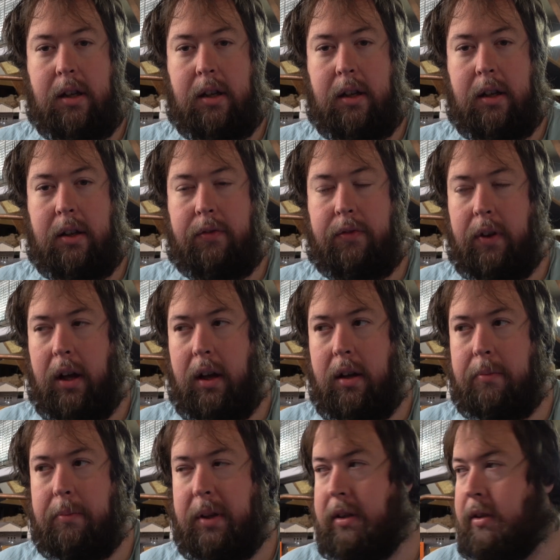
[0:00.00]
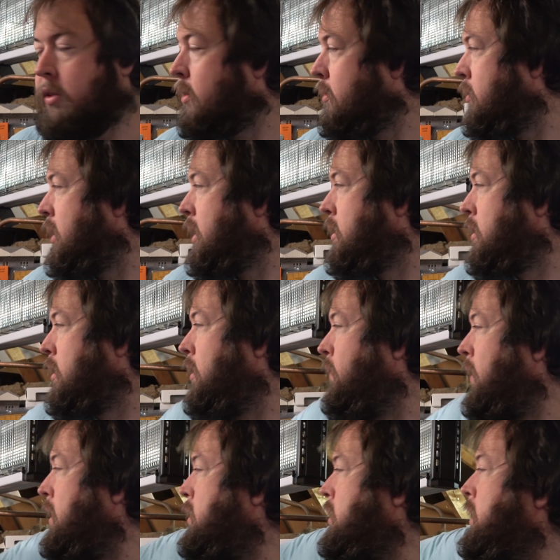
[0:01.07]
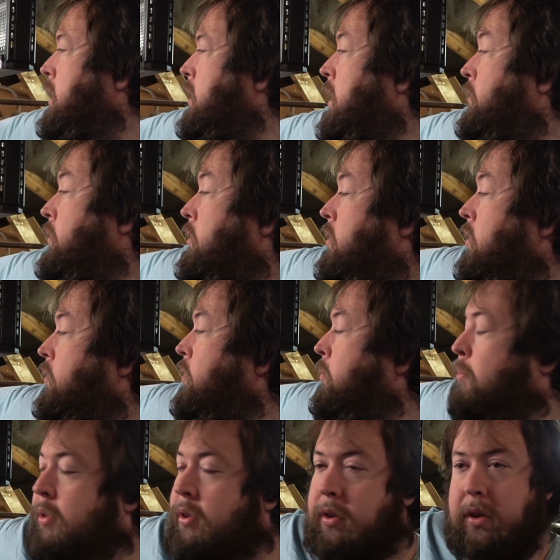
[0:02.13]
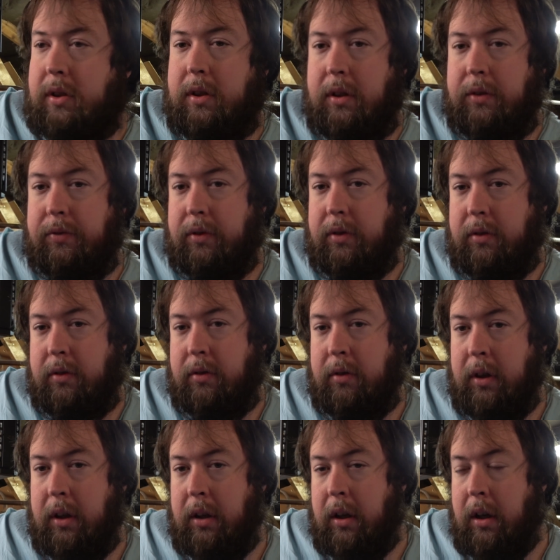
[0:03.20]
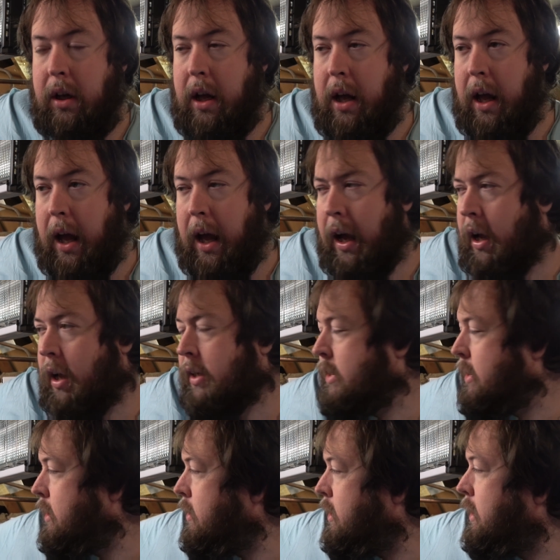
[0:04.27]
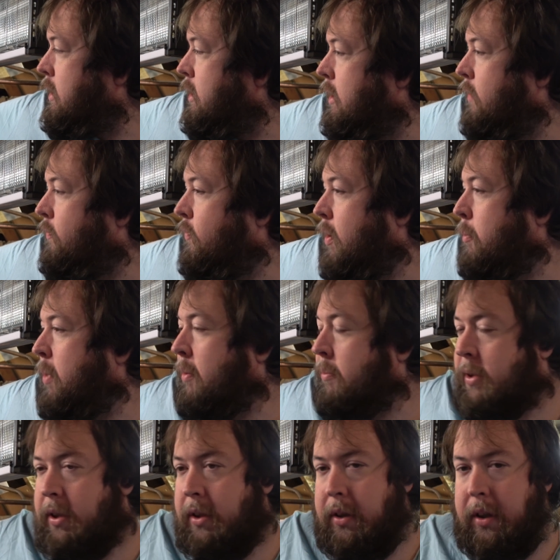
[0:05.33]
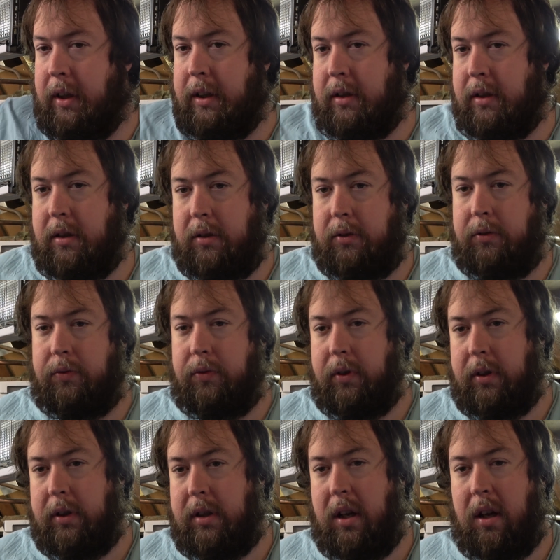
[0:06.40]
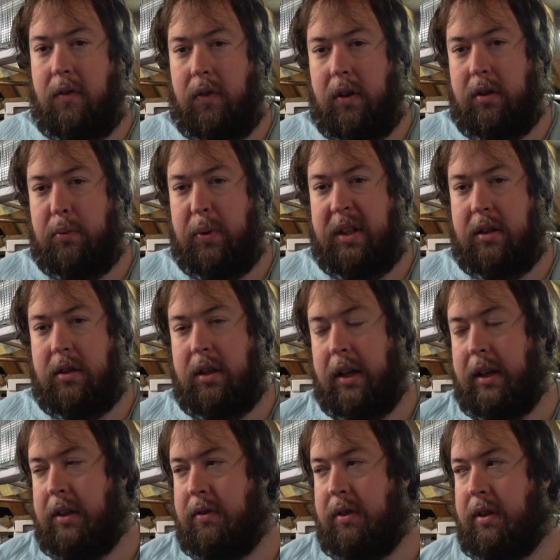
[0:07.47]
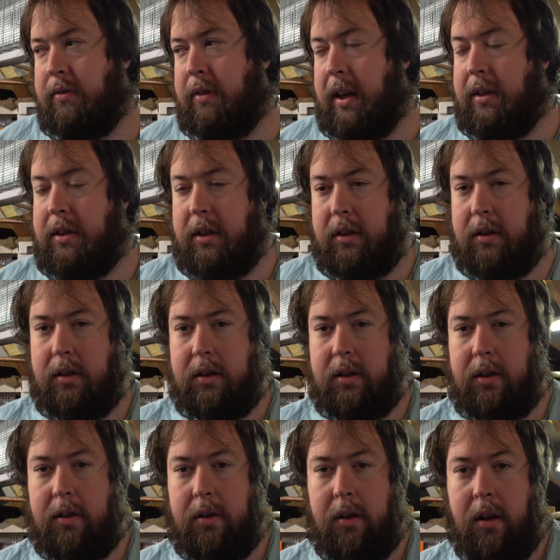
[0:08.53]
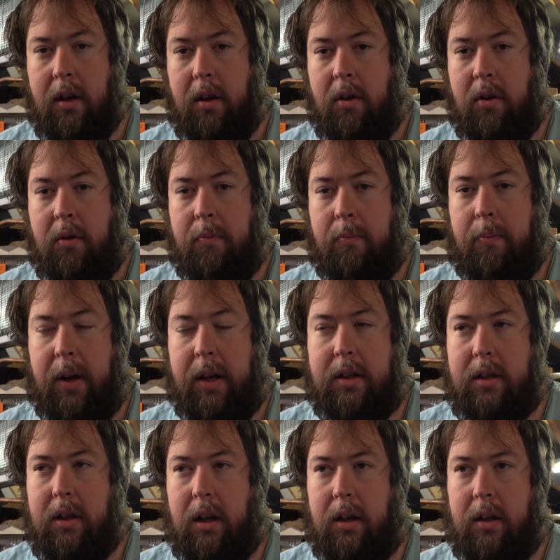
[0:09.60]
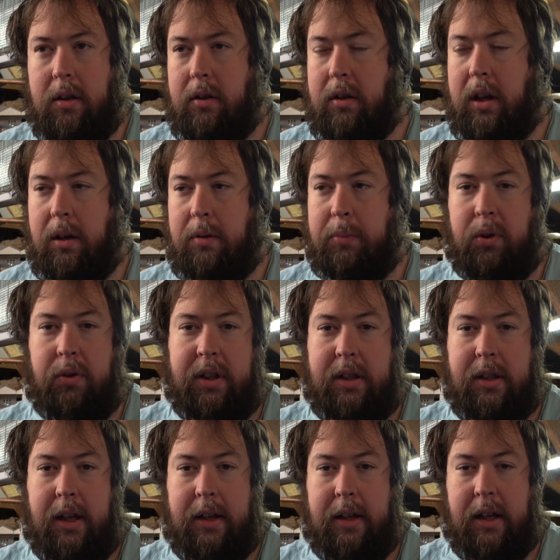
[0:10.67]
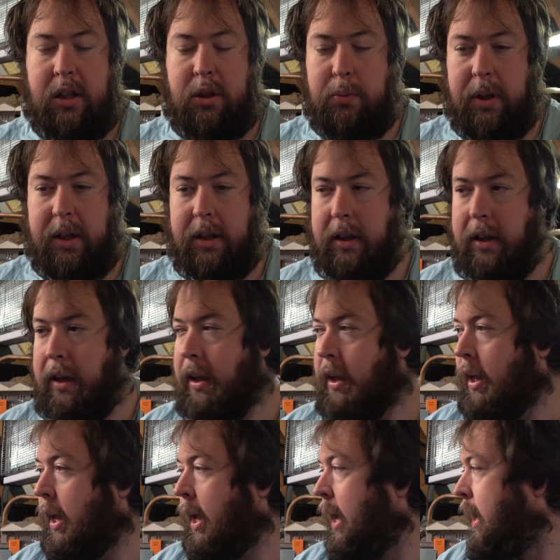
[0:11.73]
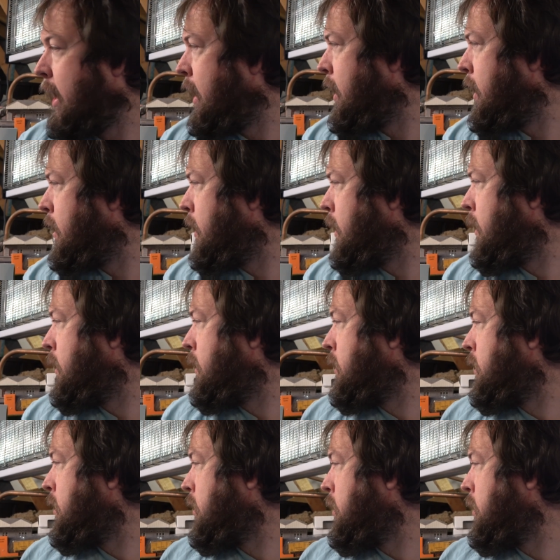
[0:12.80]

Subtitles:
I've installed it, I've actually levelled all the boards off. I still need to lift them up to install the servos which change the directions, but I'll go more into that next week. And